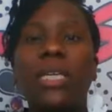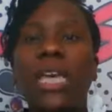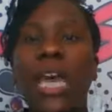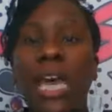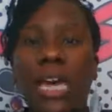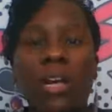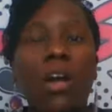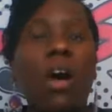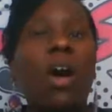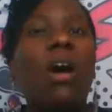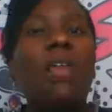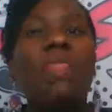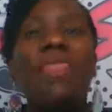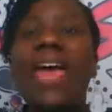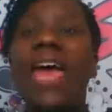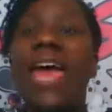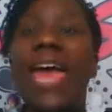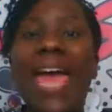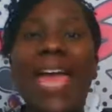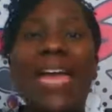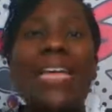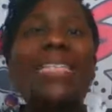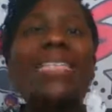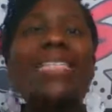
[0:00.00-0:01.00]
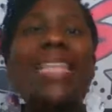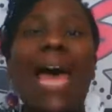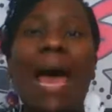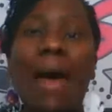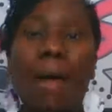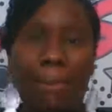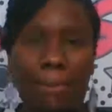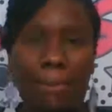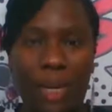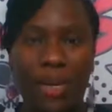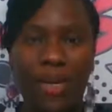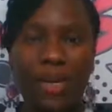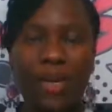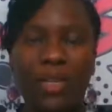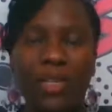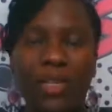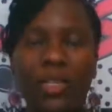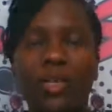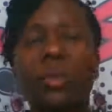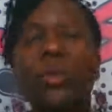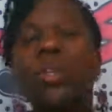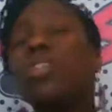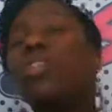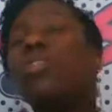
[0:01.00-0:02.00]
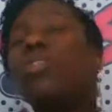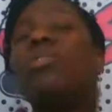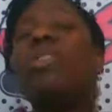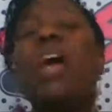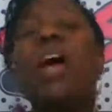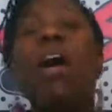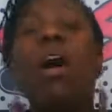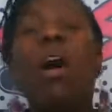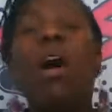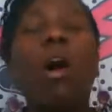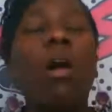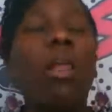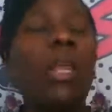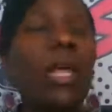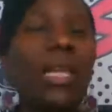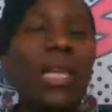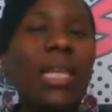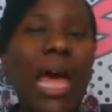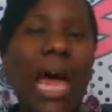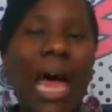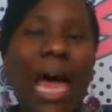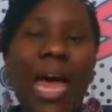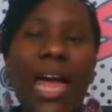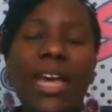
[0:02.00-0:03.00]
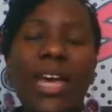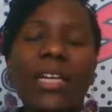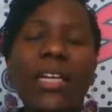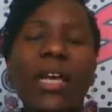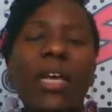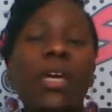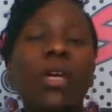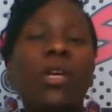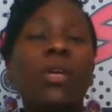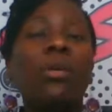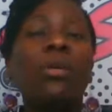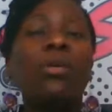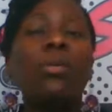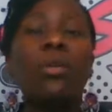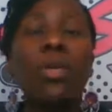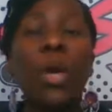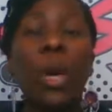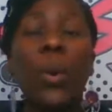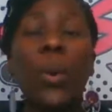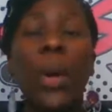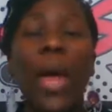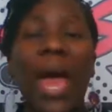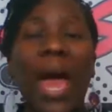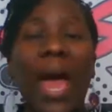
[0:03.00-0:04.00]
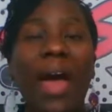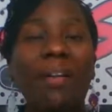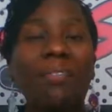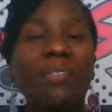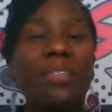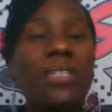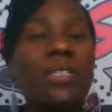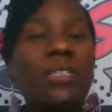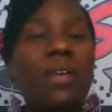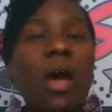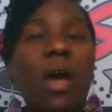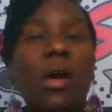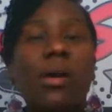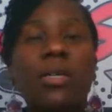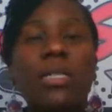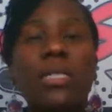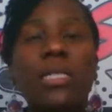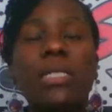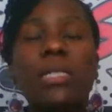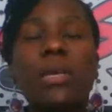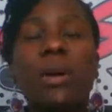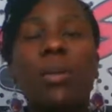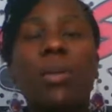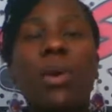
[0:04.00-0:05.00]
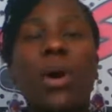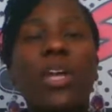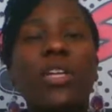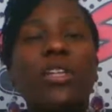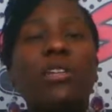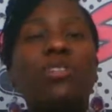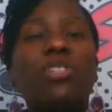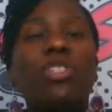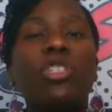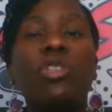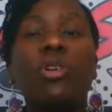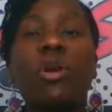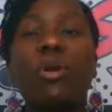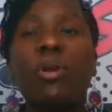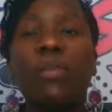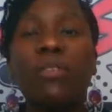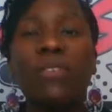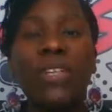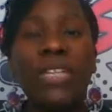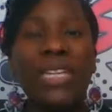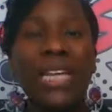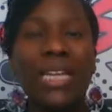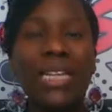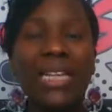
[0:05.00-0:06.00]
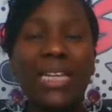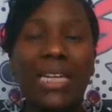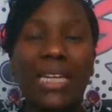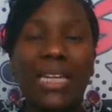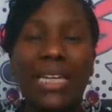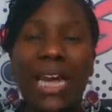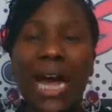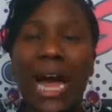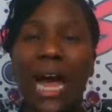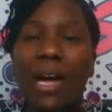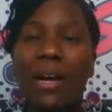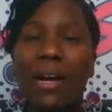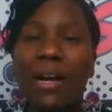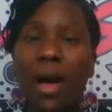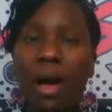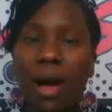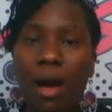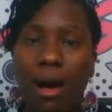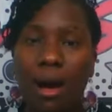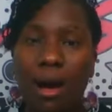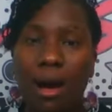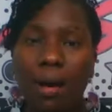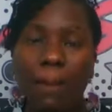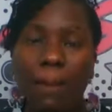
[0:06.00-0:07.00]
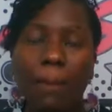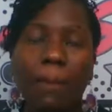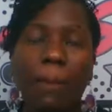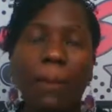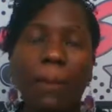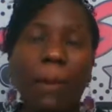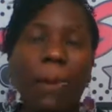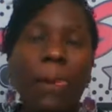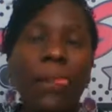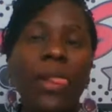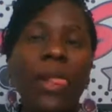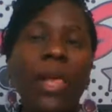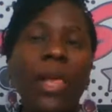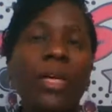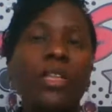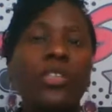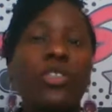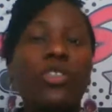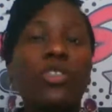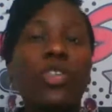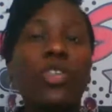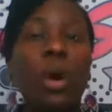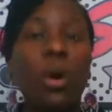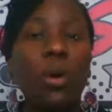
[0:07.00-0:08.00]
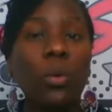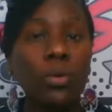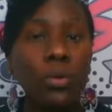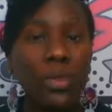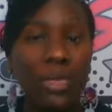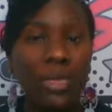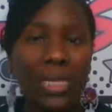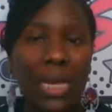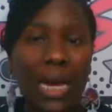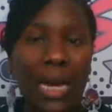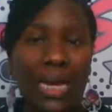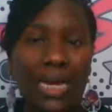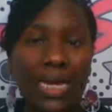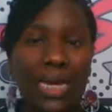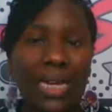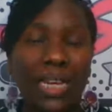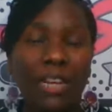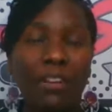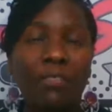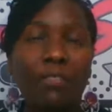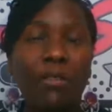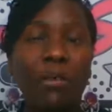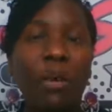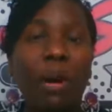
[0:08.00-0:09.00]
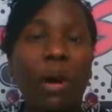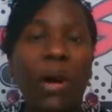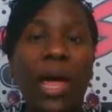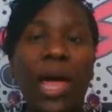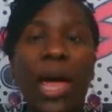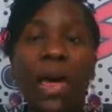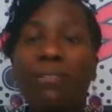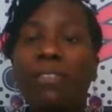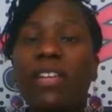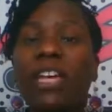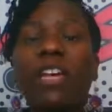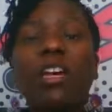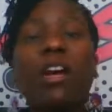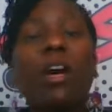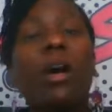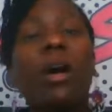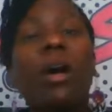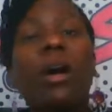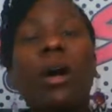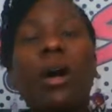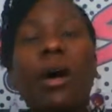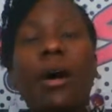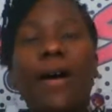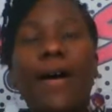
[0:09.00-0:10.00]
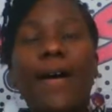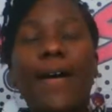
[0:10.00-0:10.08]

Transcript: get on that ASAP. You can do that all online. You don't have to talk to someone. You just go to fidelity.com. Don't sign in if you have like a